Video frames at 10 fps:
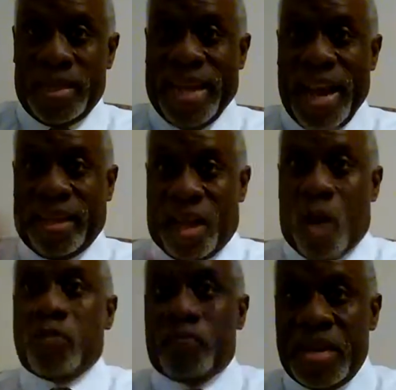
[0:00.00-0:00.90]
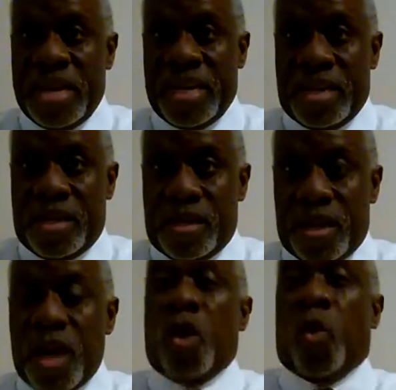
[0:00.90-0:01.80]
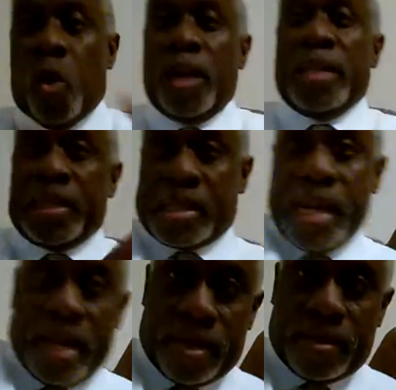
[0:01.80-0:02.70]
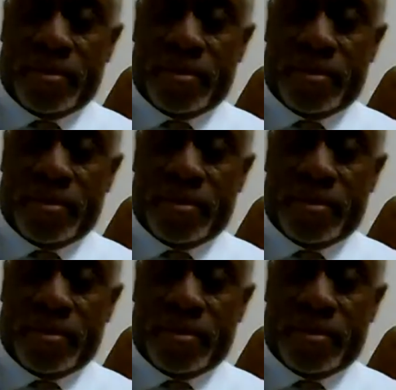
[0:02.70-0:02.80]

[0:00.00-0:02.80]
that don't mean what it says.